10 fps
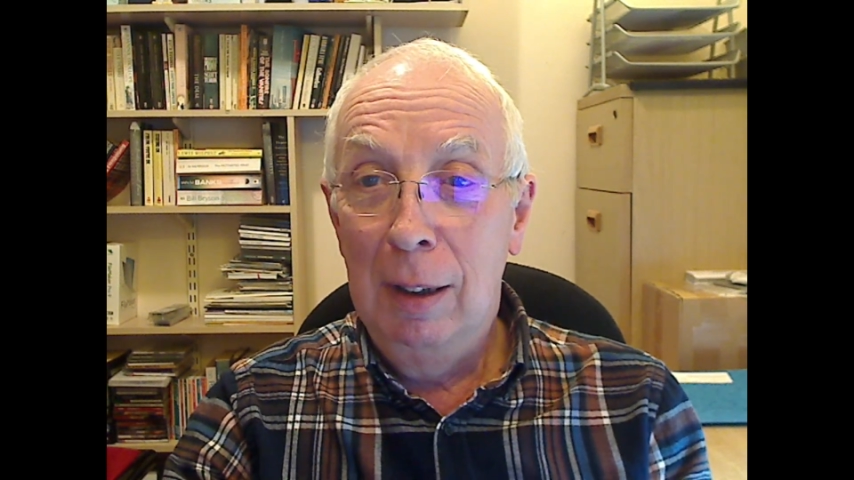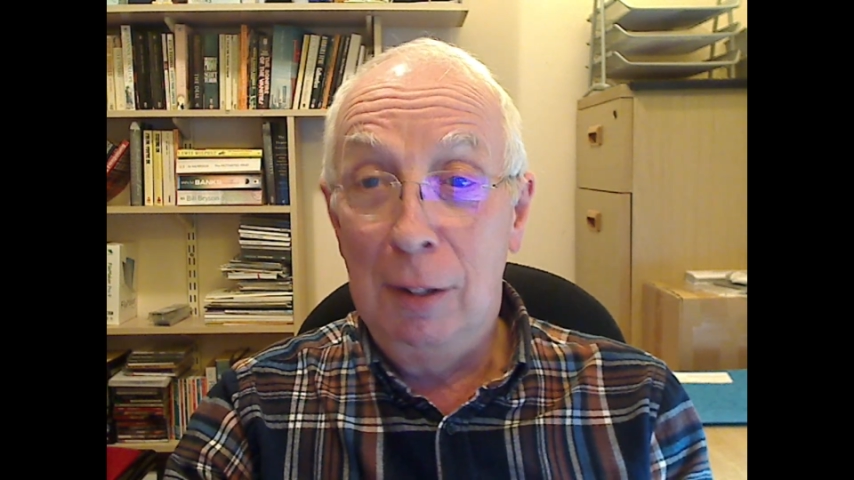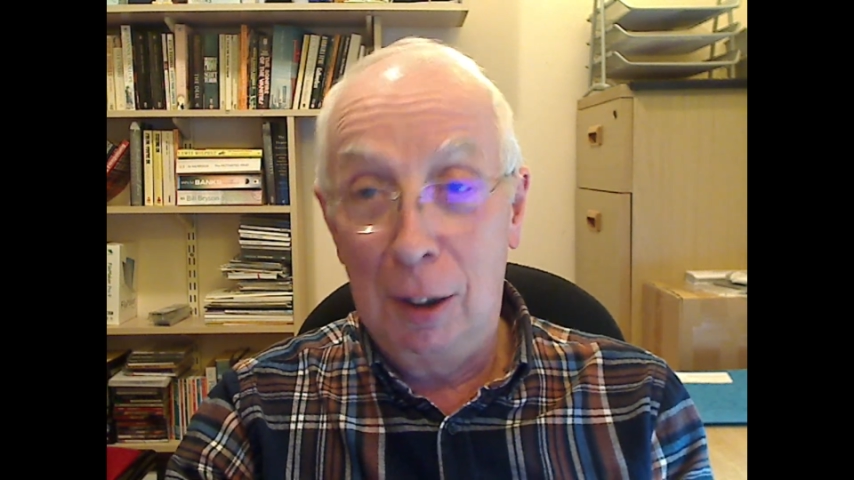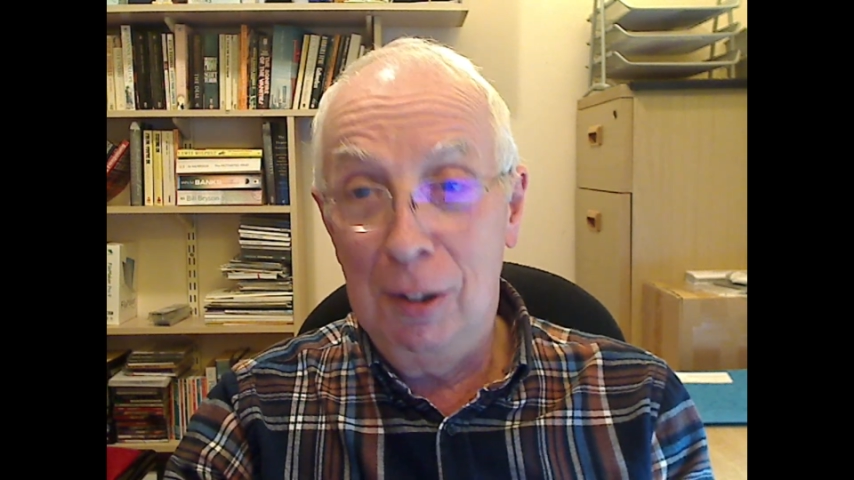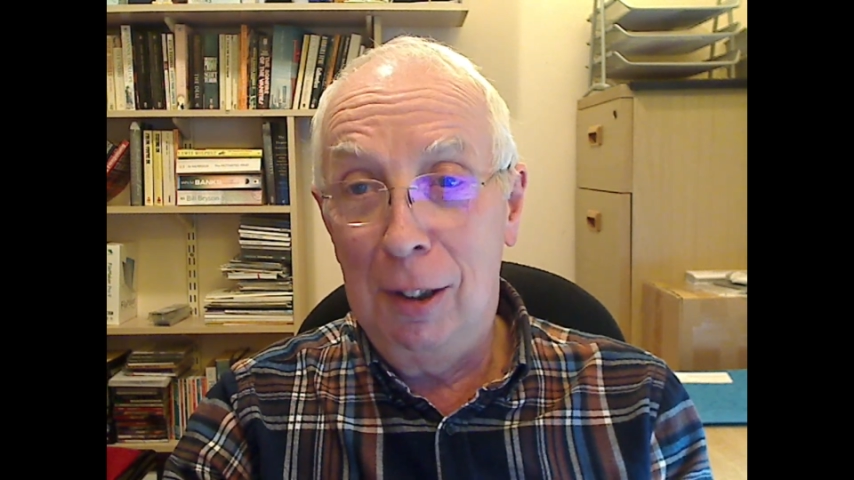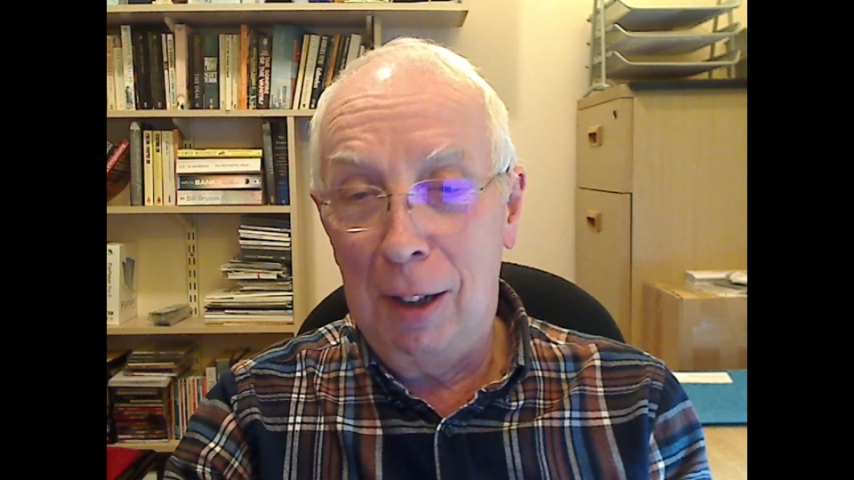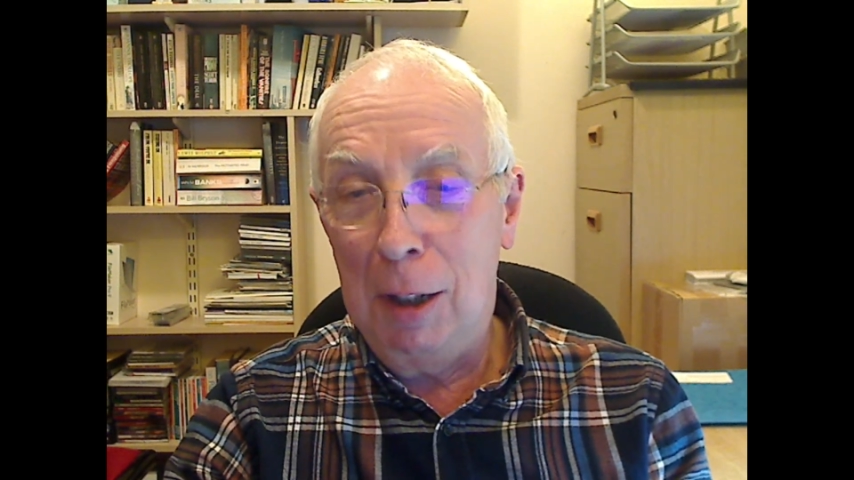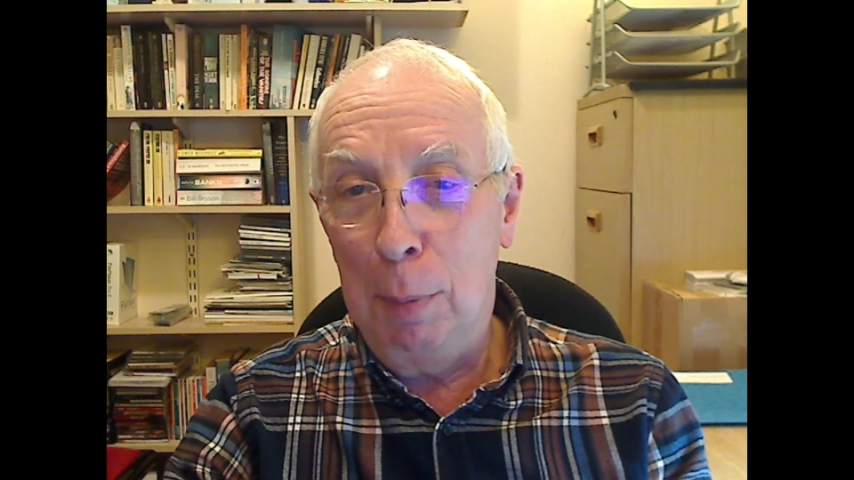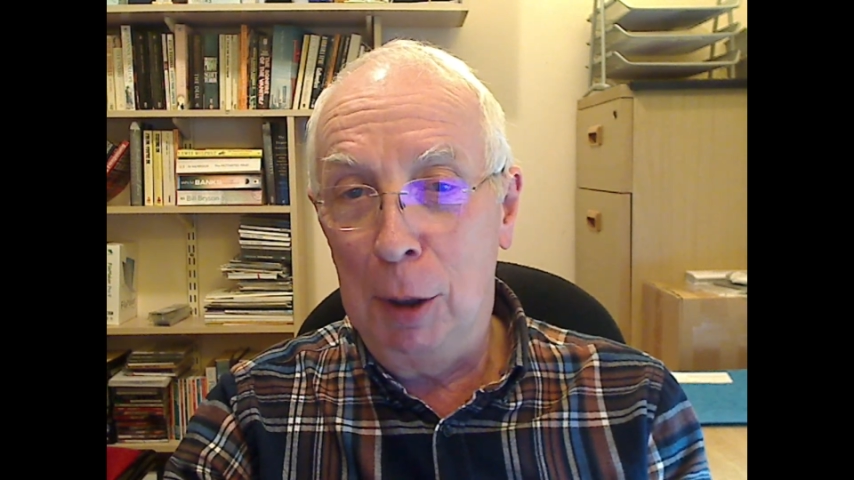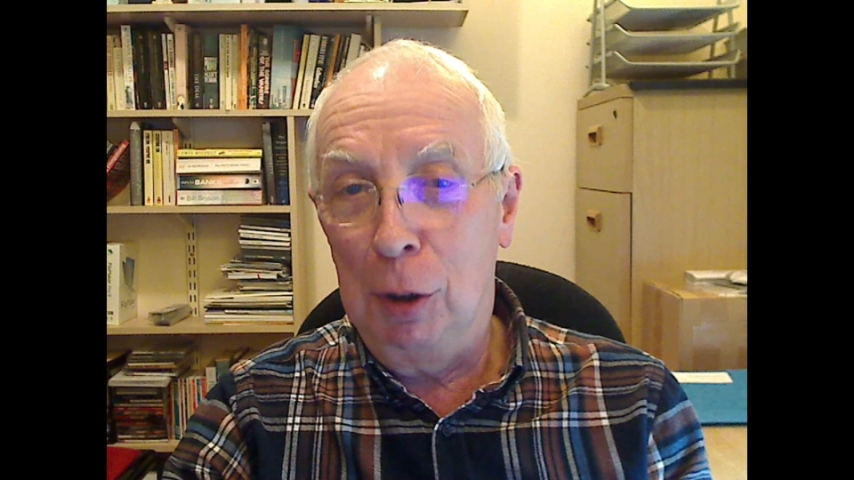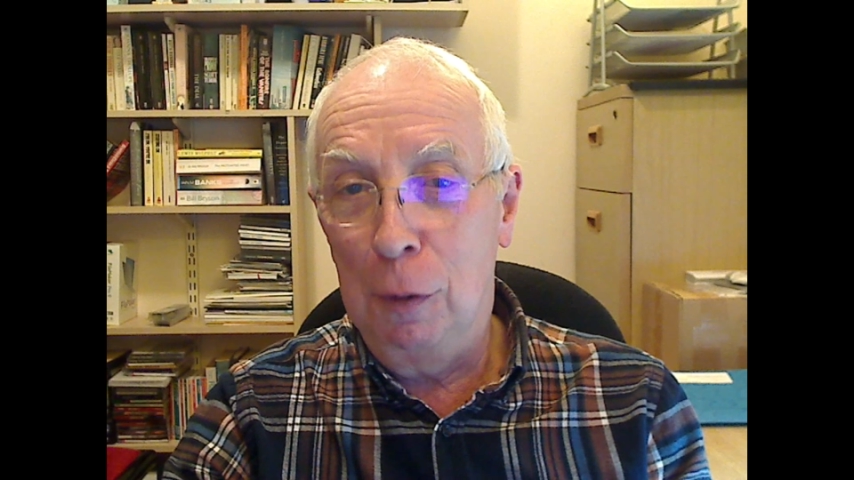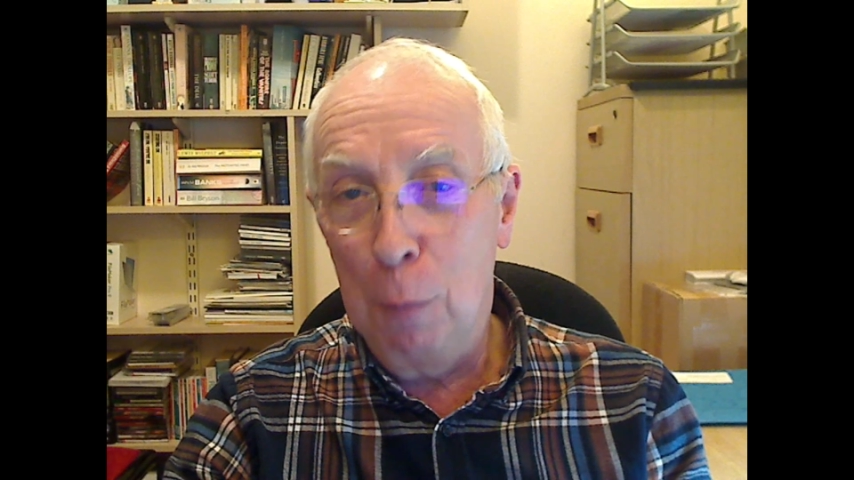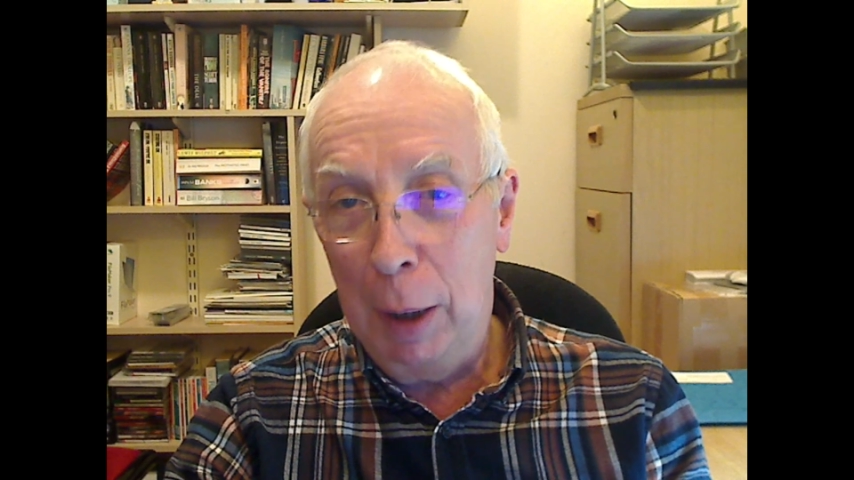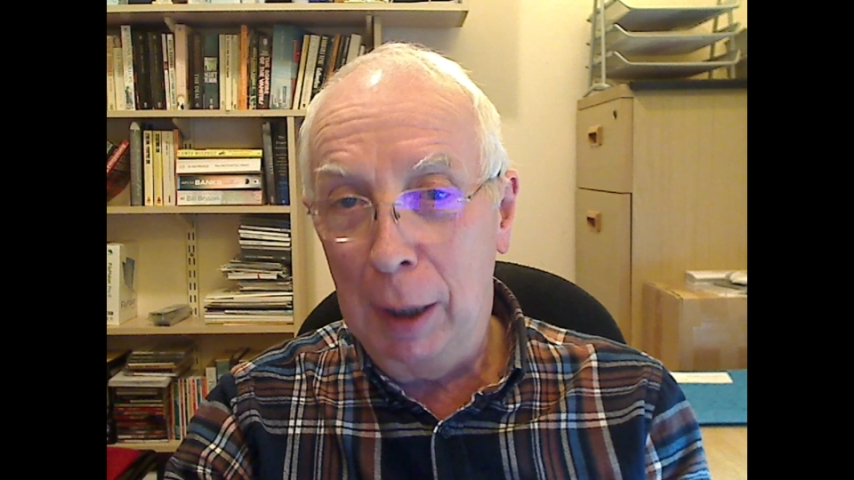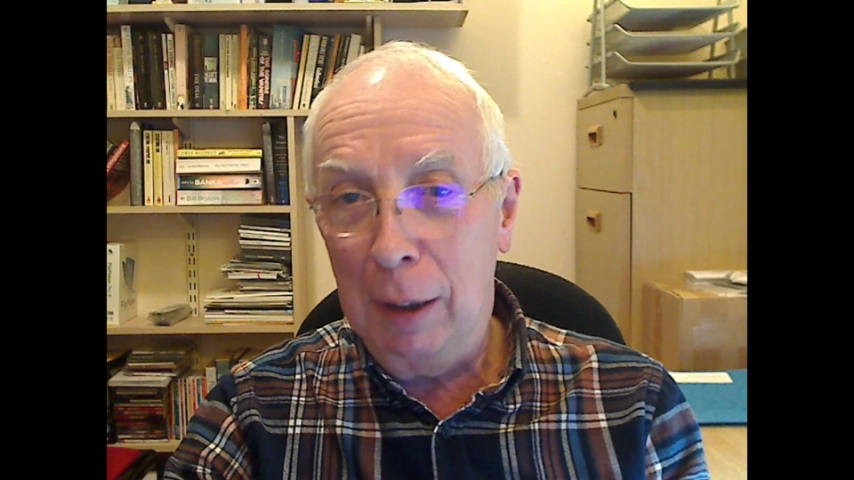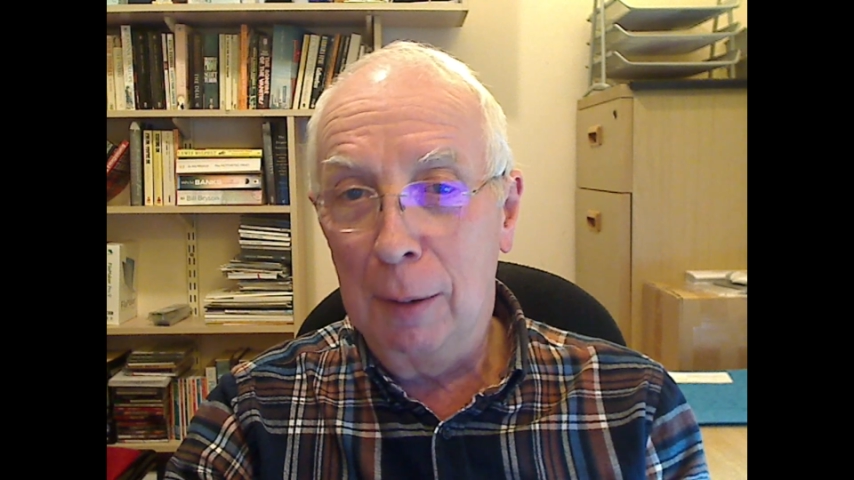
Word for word: just to take a picture of me.